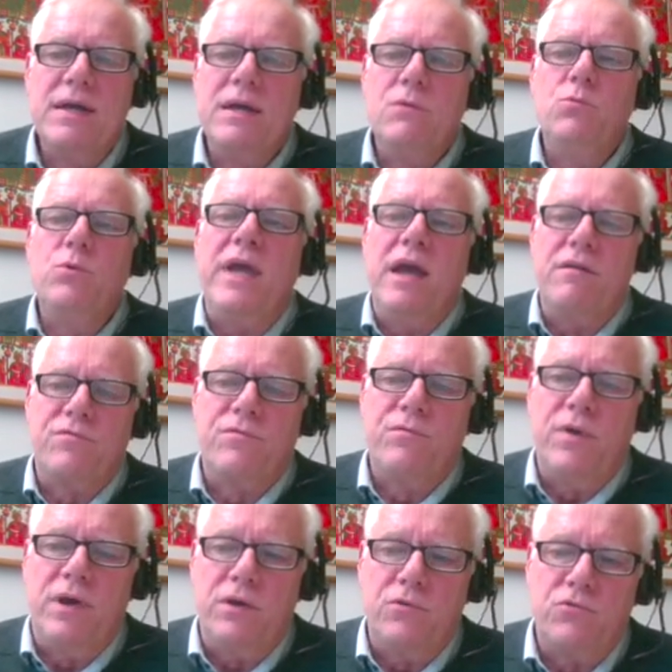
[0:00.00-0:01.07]
We have
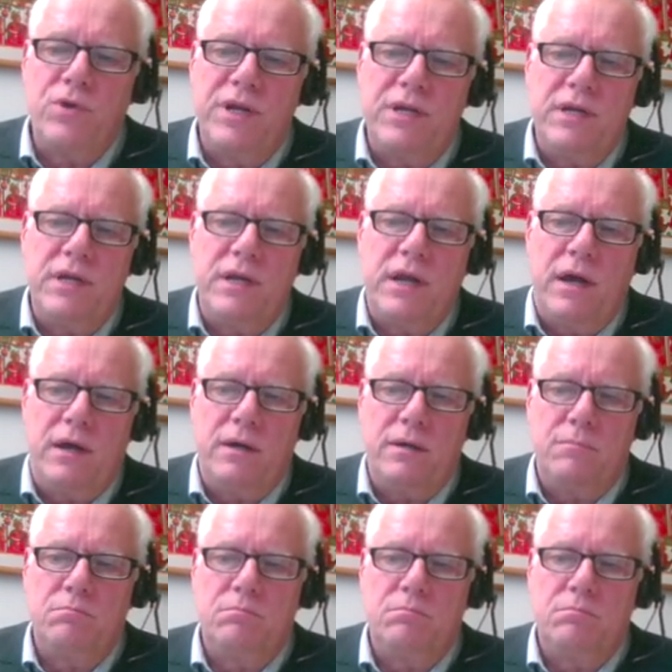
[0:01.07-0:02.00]
written a